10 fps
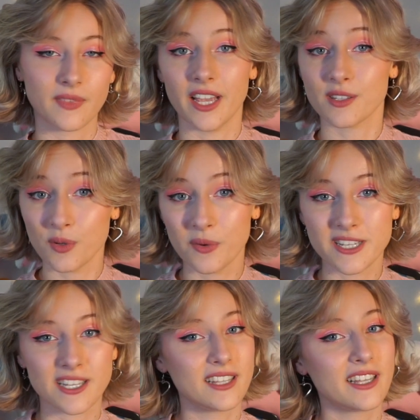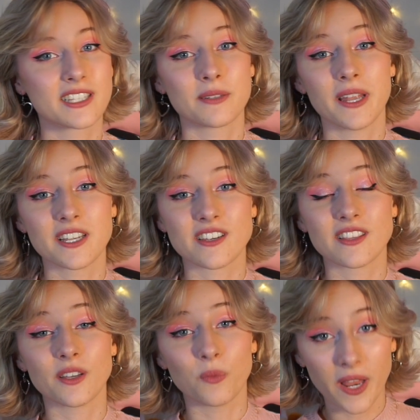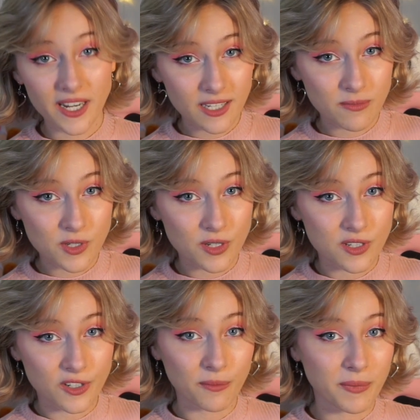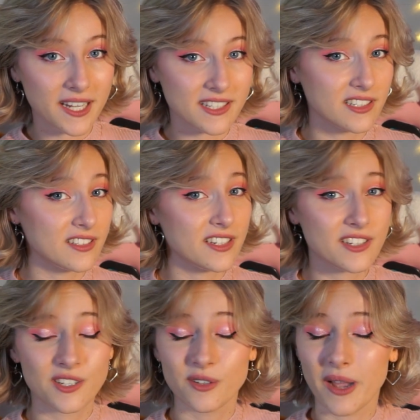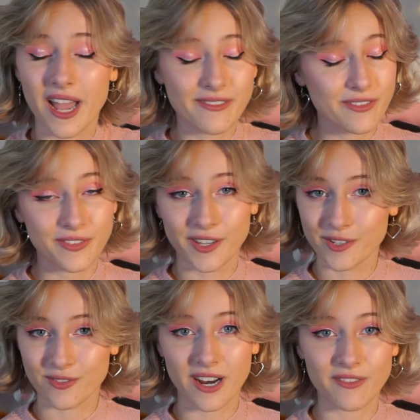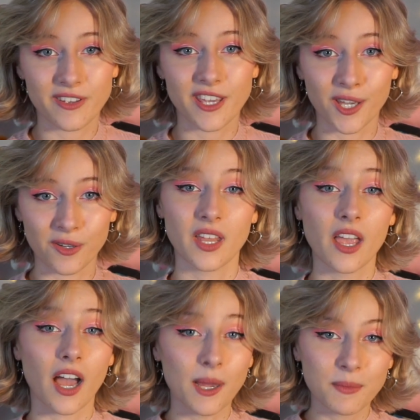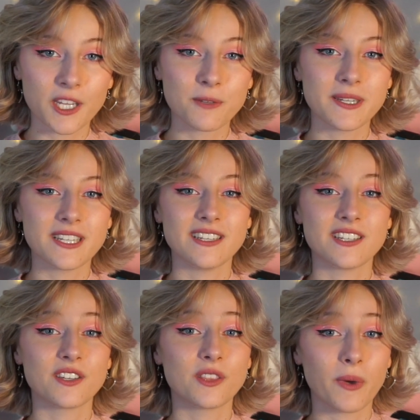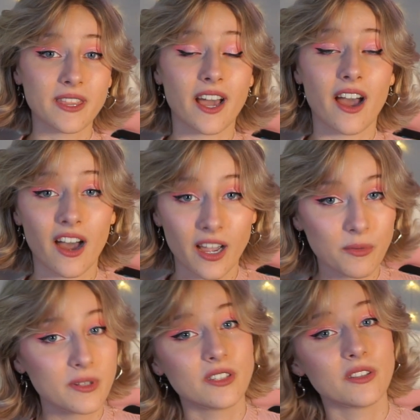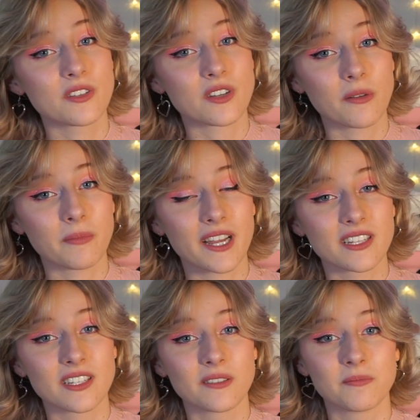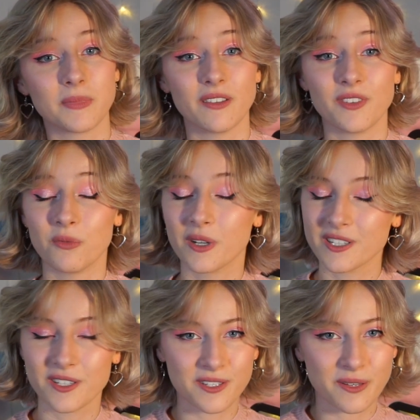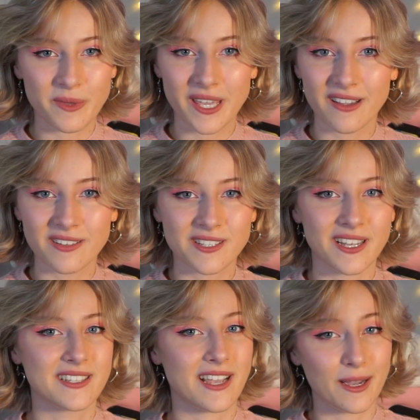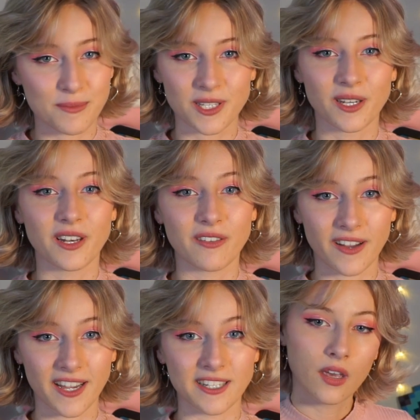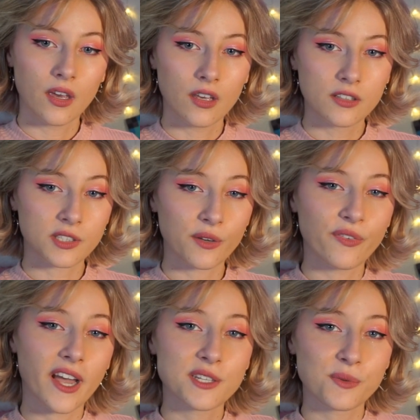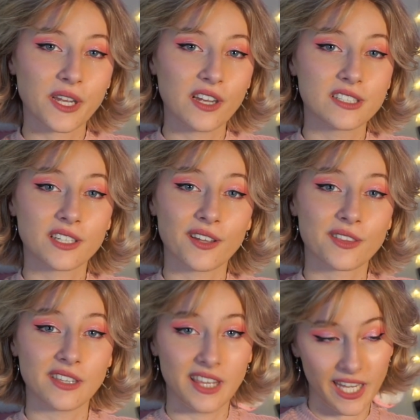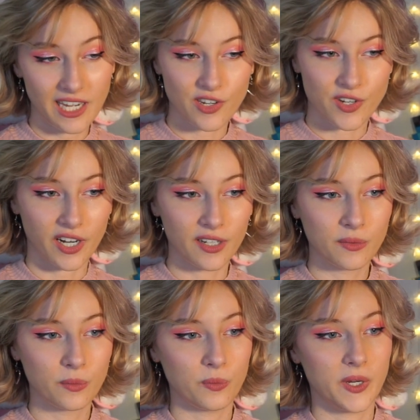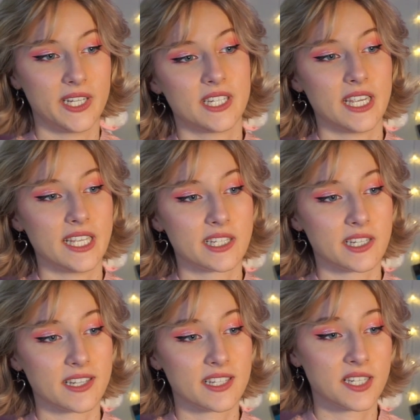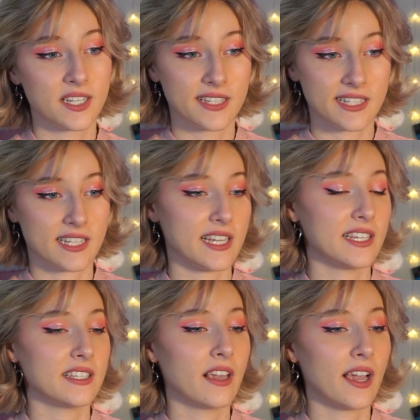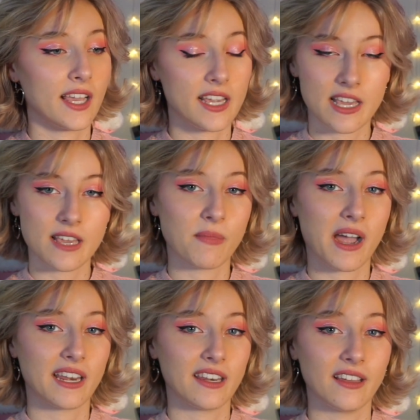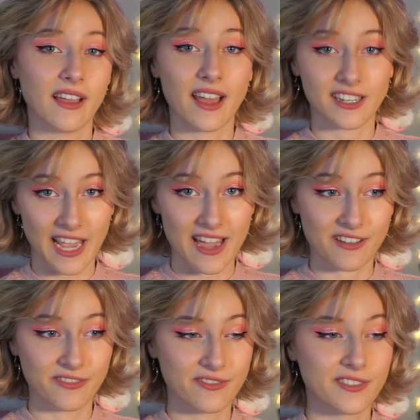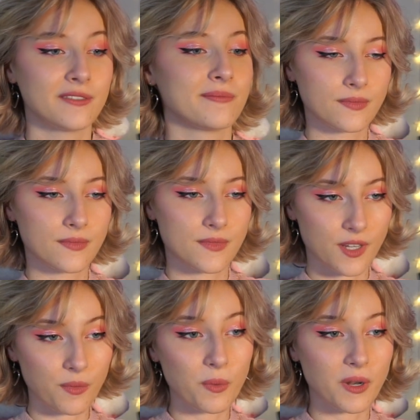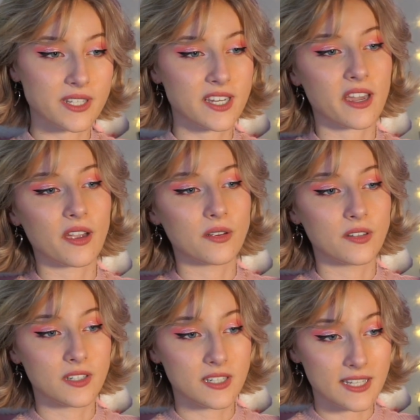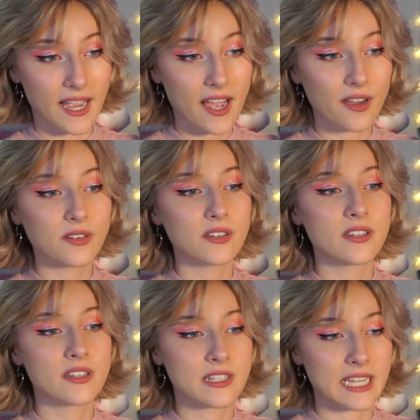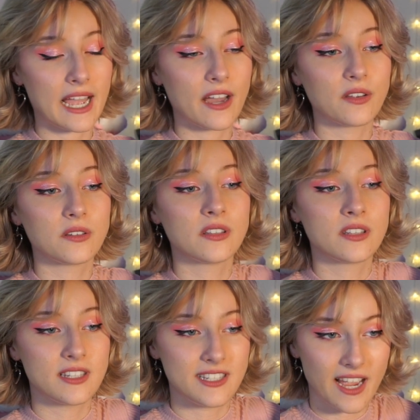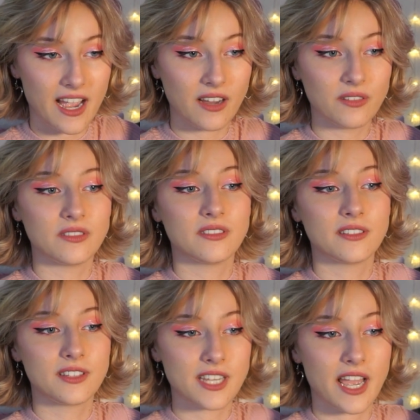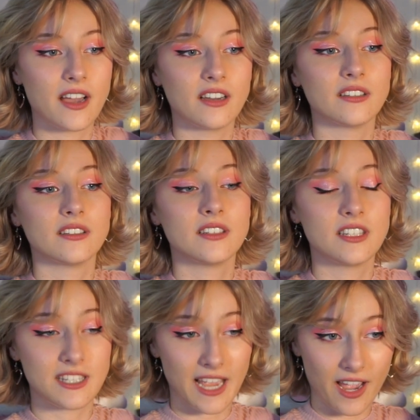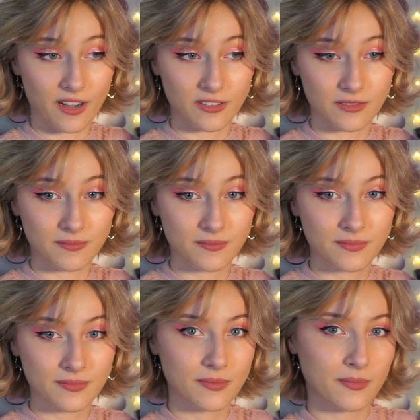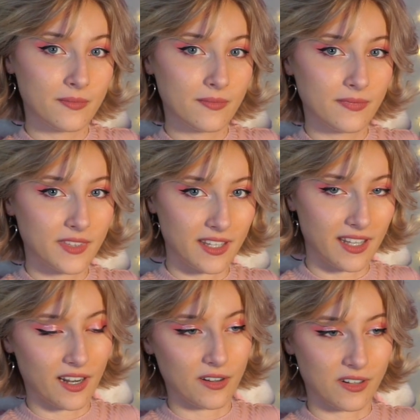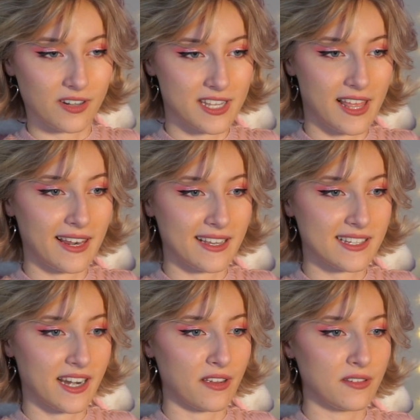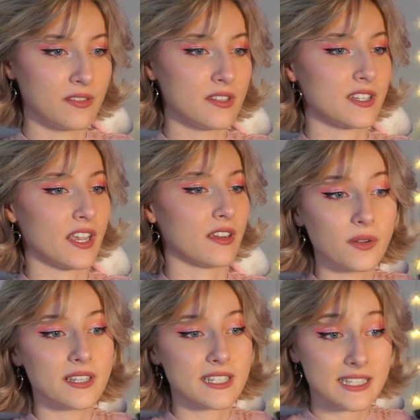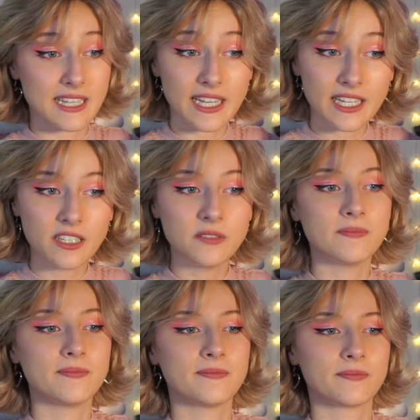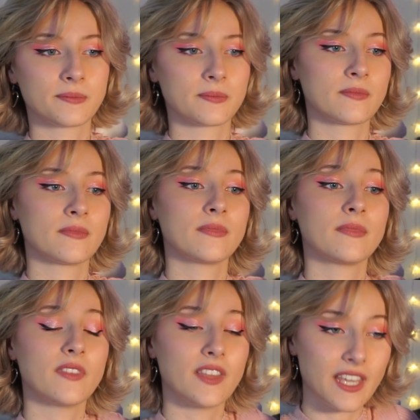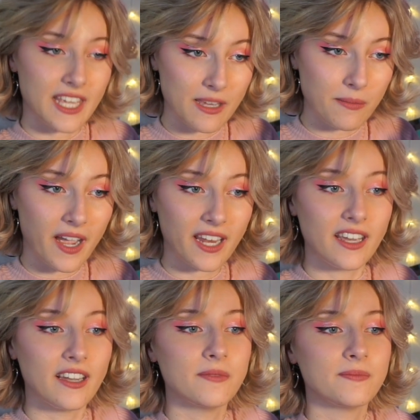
As always, I like to mention that when it comes to a strumming pattern, just do whatever feels right for you. I'm going to be teaching you the way that I would do the strumming pattern, but if you want to do something else, that is absolutely fine. So first we're going to go through the intro, which is just C, E minor, and F. So we want to go down, down, down, down, down, and then hold on to that last note. So C, E minor,